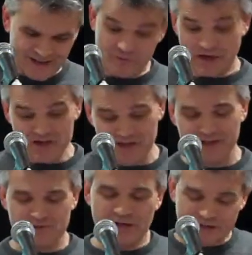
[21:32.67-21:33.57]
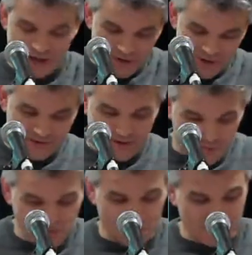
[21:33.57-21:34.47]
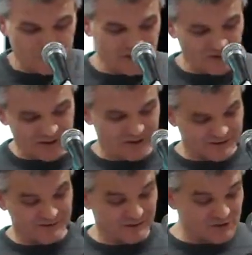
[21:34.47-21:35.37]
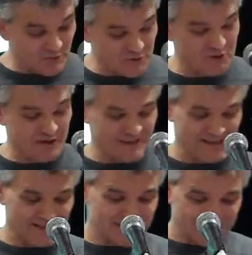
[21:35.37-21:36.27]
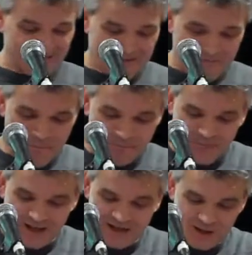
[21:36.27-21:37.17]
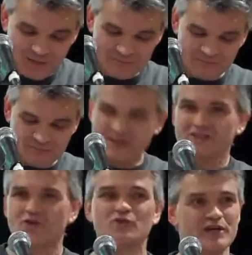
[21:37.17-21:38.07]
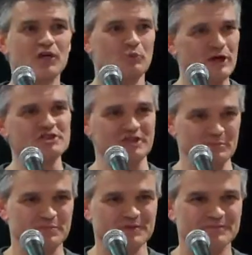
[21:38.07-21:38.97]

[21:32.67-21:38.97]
And eventually he was like, oh, okay, I'm sorry, I'm sorry, and he stopped doing that. Um, but that's not real worship.